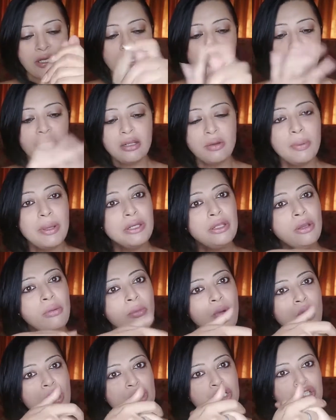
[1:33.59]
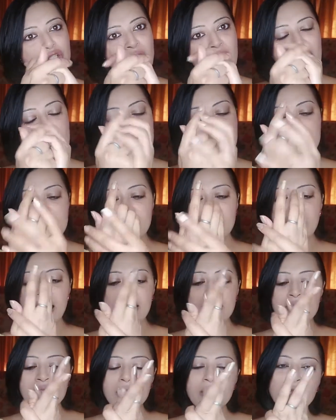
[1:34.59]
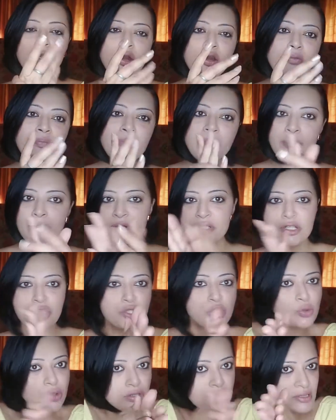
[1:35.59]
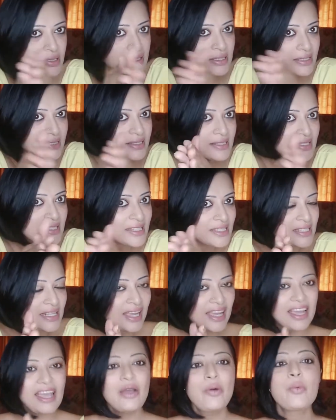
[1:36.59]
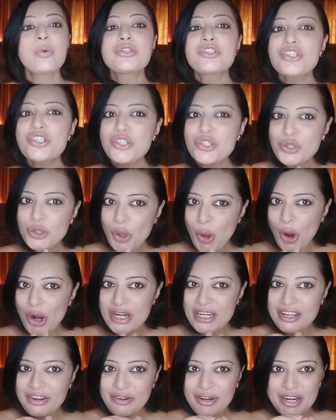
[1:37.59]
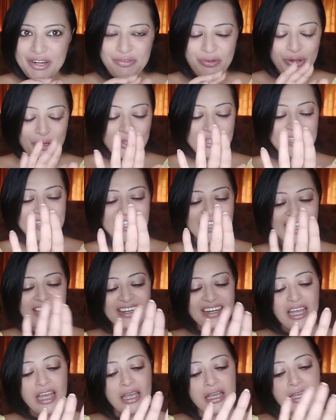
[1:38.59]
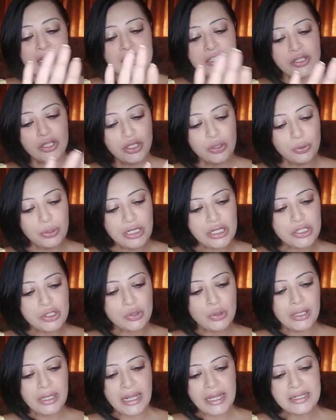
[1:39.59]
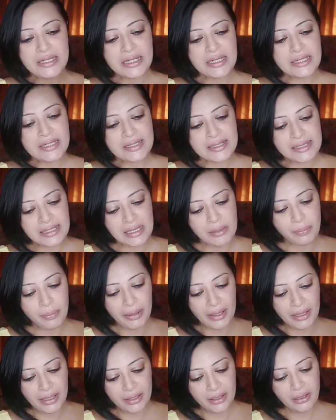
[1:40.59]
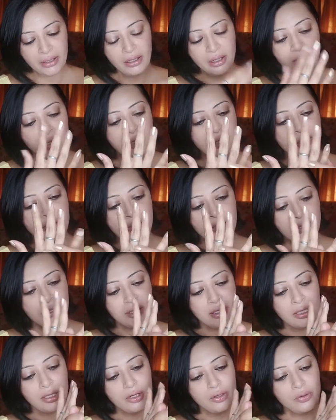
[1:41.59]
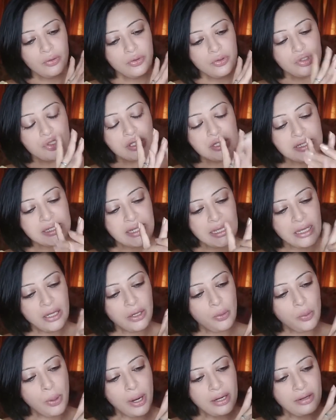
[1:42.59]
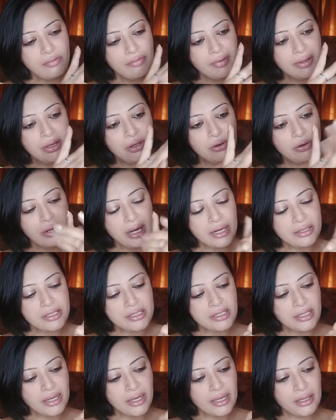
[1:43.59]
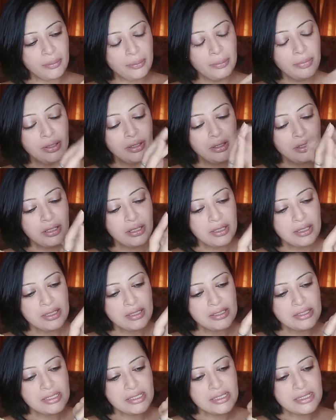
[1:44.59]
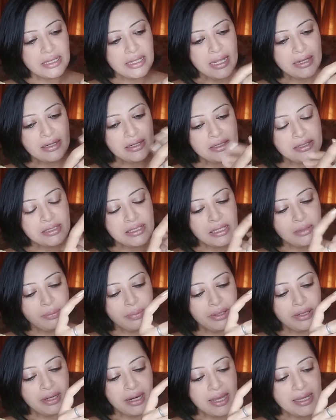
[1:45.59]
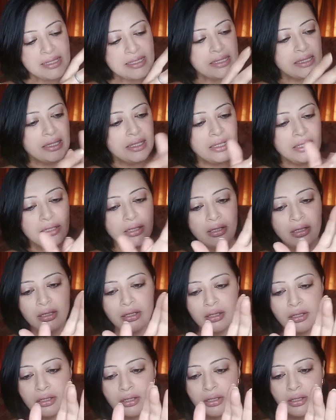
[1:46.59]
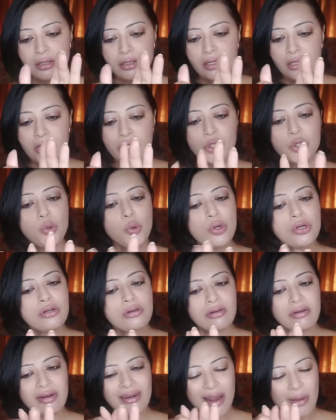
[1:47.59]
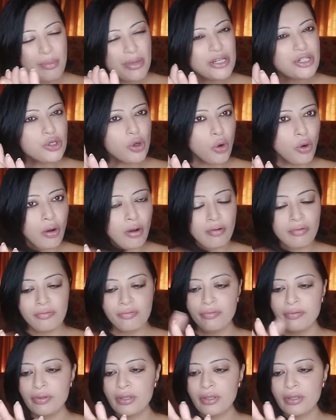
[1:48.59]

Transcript: Now, when you're moisturizing, I think a lot of people just do this, which is not great for your skin. So you need to let it seep in, you know, just take one finger at a time. Just let it seep in nicely. Don't rub it off.